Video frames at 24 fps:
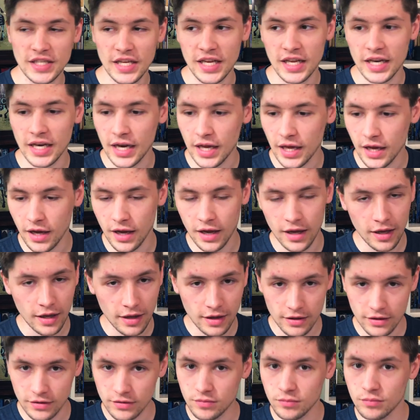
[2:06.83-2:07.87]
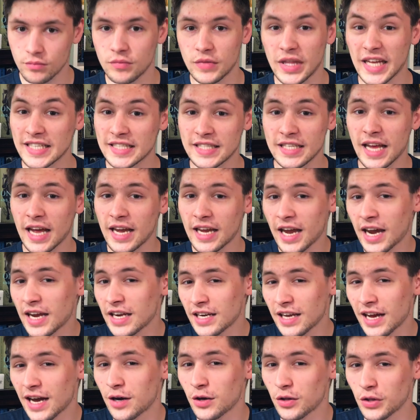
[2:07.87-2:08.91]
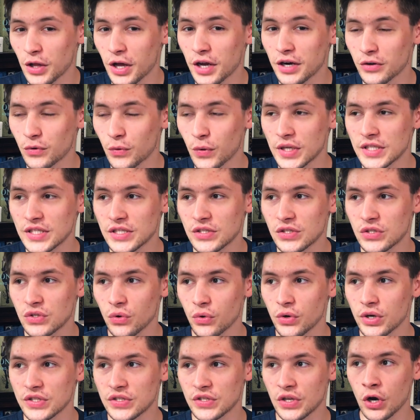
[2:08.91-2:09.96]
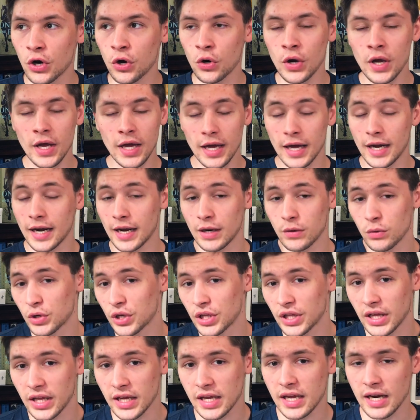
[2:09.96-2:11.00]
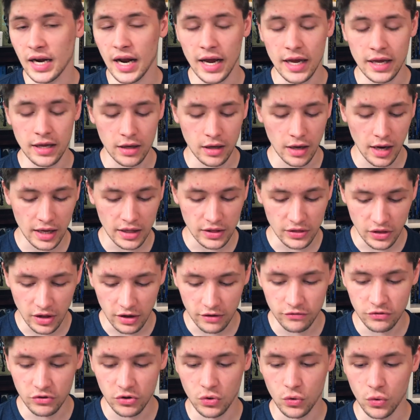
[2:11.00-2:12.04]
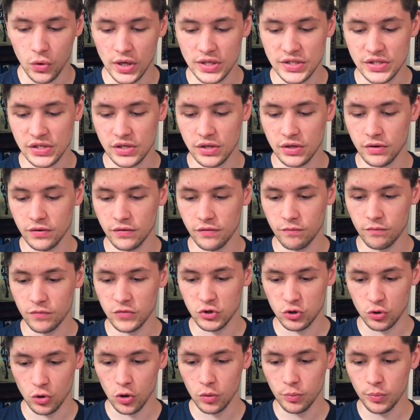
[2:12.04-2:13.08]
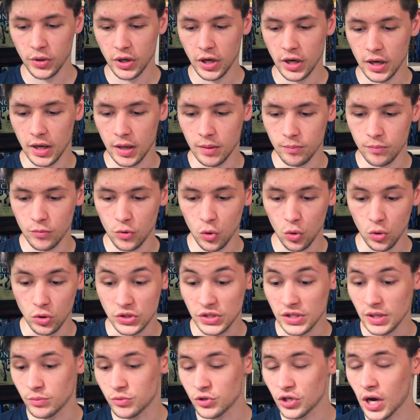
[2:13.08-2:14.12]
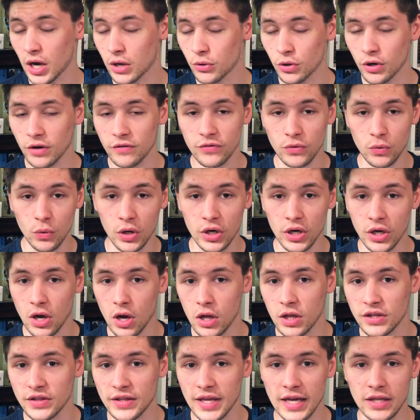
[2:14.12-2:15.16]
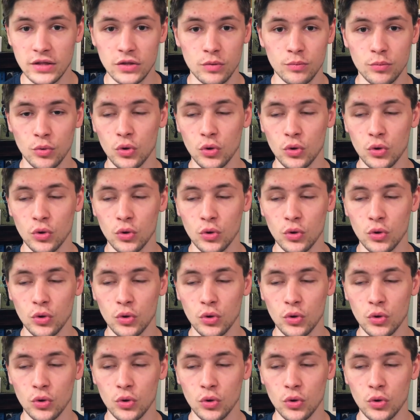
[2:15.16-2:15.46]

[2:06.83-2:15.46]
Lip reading: And that's kind of how a lot of quest stories go, and I really like it. I love the quest trope, or subgenre, if you want to call it that.